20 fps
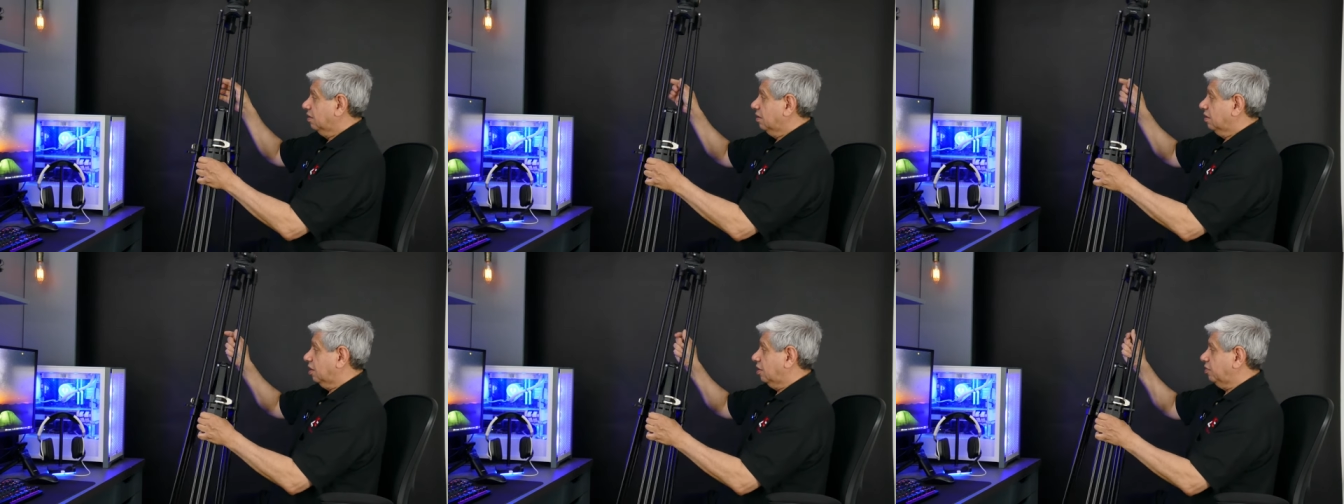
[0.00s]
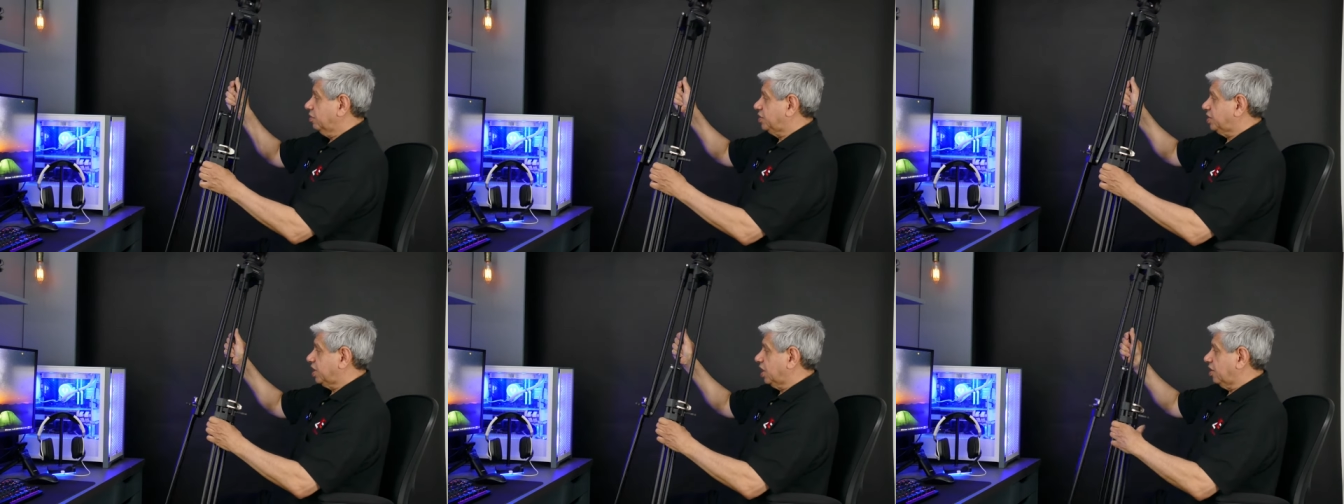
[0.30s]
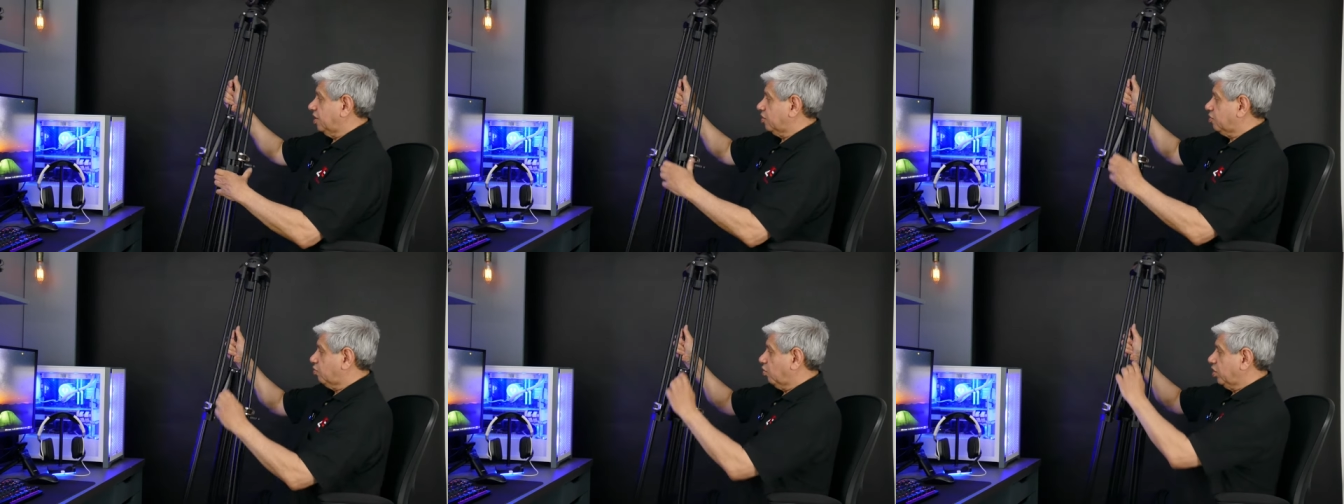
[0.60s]
Oh, it's got
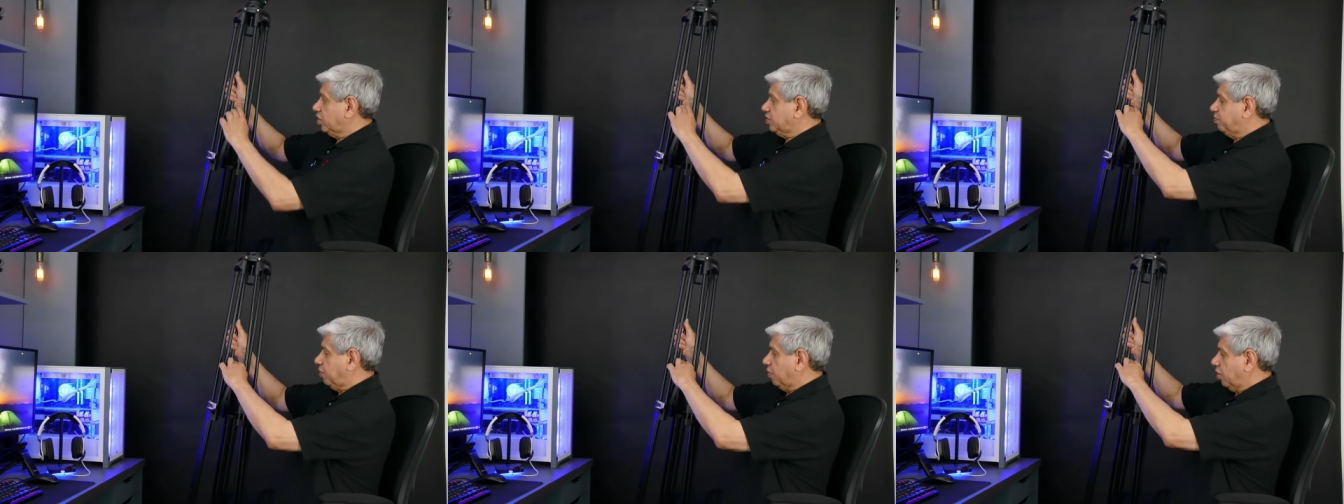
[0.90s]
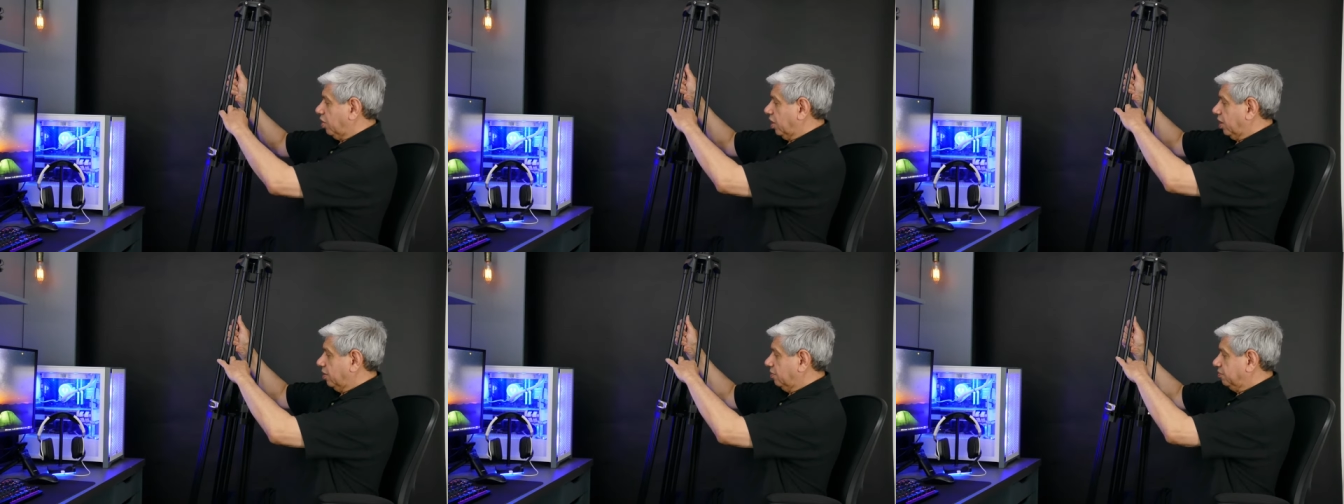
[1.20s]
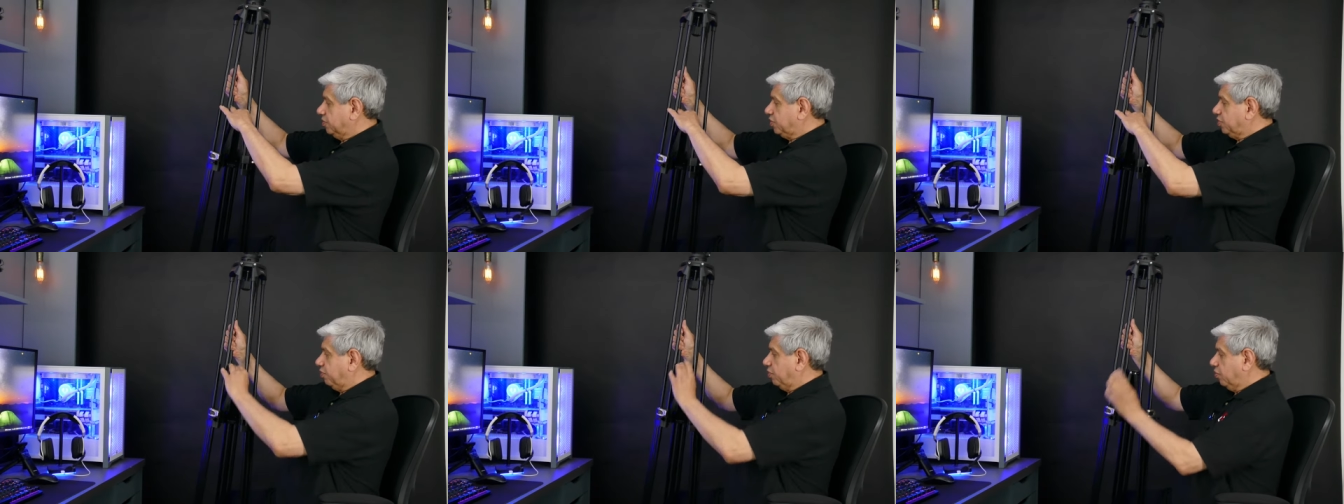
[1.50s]
a crossbar
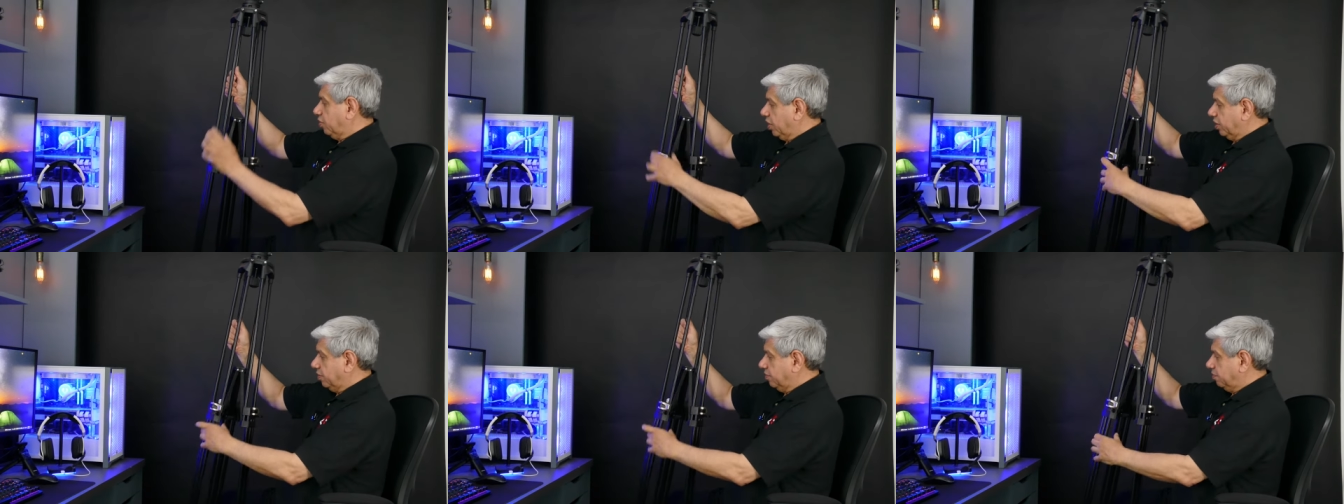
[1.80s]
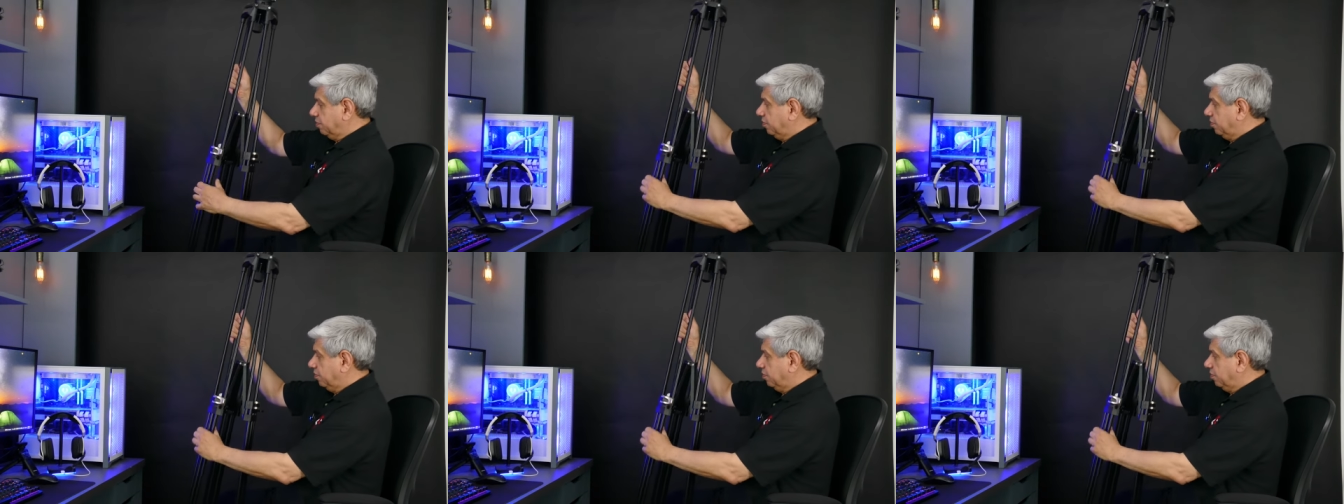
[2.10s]
support.